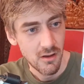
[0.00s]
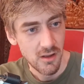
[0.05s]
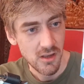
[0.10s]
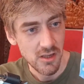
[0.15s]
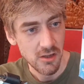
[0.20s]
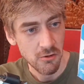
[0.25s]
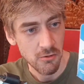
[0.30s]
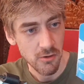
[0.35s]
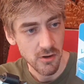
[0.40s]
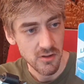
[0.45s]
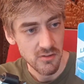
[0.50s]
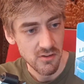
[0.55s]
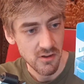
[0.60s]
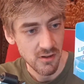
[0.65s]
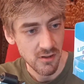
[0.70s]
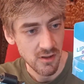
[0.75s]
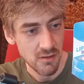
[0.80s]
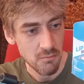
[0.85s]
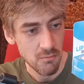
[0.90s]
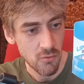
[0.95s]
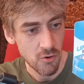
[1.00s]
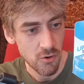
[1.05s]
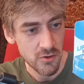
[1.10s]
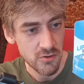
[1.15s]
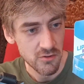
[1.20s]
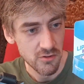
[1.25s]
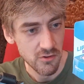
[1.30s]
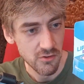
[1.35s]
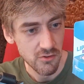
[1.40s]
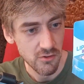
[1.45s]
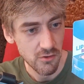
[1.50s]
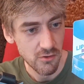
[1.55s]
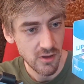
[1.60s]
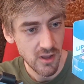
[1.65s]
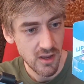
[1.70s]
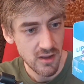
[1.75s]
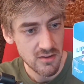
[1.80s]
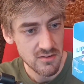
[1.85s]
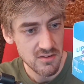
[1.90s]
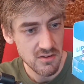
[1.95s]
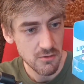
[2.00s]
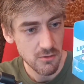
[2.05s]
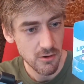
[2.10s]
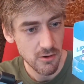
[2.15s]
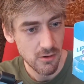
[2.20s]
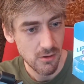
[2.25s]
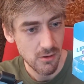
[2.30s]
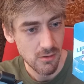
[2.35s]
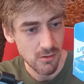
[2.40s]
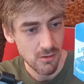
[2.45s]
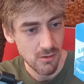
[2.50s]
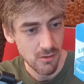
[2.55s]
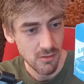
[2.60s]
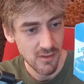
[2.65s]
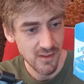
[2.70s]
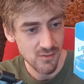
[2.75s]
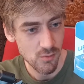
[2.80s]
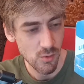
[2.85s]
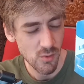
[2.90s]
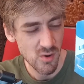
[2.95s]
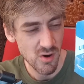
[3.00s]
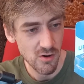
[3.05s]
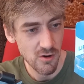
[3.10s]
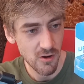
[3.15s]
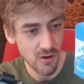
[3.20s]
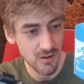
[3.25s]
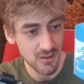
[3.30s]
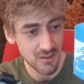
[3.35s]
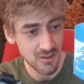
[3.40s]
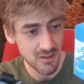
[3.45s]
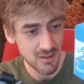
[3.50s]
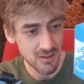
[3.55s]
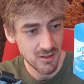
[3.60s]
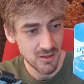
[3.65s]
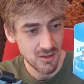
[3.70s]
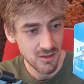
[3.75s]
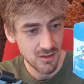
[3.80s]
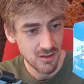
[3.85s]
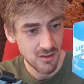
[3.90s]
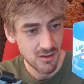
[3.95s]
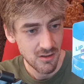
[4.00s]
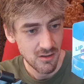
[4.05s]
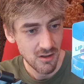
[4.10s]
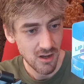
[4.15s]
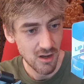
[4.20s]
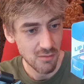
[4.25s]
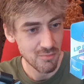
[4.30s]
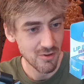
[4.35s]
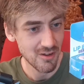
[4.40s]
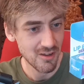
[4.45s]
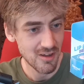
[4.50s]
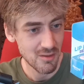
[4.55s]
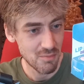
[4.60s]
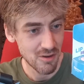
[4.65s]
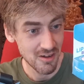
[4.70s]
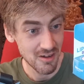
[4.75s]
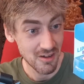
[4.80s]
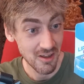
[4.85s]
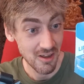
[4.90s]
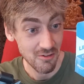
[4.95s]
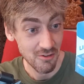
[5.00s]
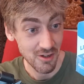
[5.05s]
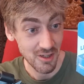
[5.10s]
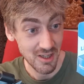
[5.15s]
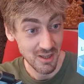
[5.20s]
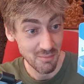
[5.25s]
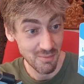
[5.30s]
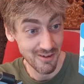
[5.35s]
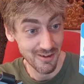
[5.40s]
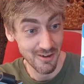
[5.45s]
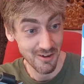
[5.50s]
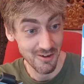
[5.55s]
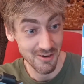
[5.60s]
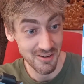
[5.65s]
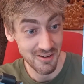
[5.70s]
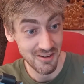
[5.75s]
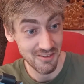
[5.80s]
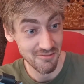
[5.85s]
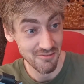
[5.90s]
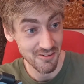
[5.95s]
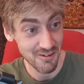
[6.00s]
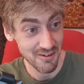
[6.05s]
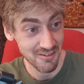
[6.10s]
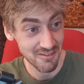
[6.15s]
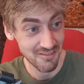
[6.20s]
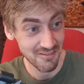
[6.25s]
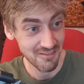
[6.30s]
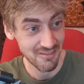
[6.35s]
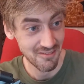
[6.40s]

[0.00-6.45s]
Increase in lip moisture. So day 0, that's what we're on. Upper lip and lower lip got a different.